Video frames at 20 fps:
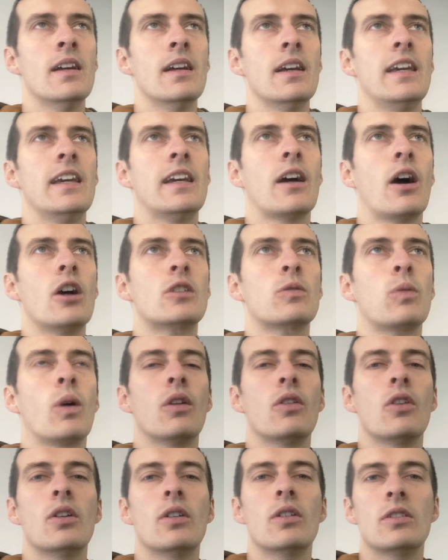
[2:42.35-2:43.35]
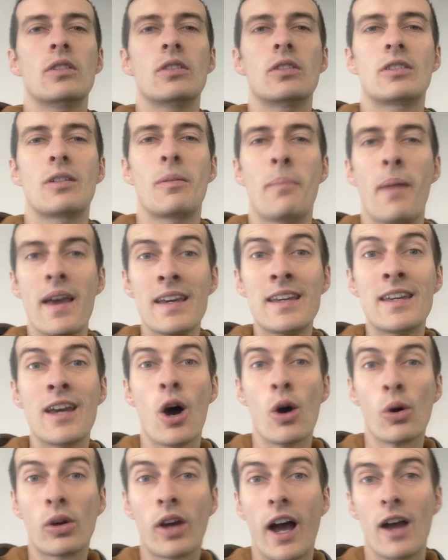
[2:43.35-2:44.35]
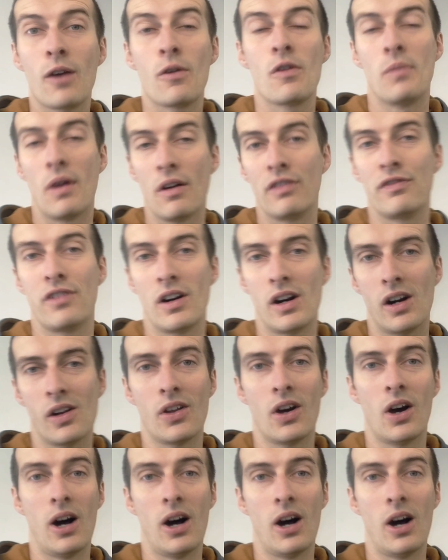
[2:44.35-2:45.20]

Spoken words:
he goes, well, to make it okay with my father,